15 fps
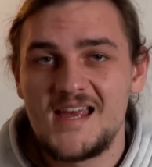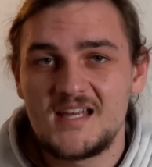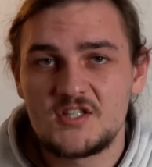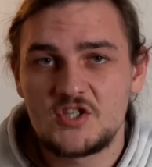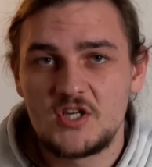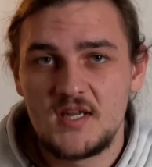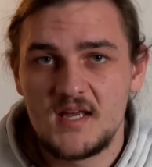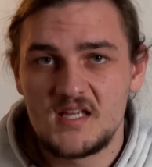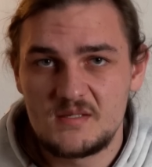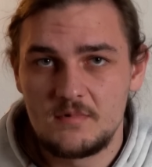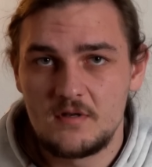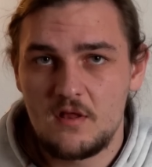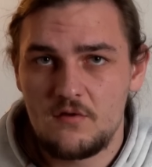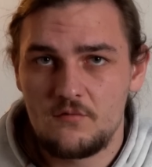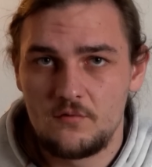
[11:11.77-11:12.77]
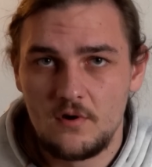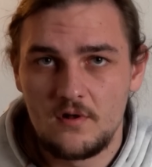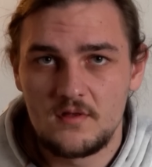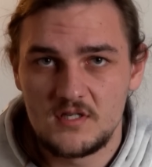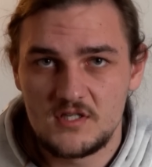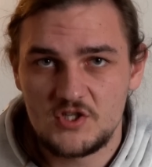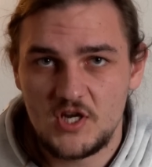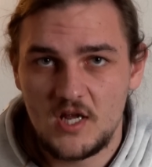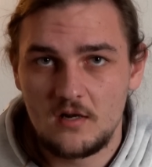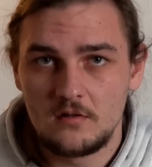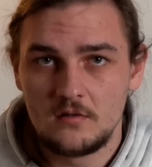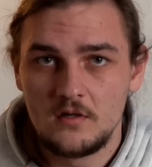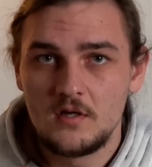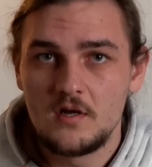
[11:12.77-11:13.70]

XJ has been through on this channel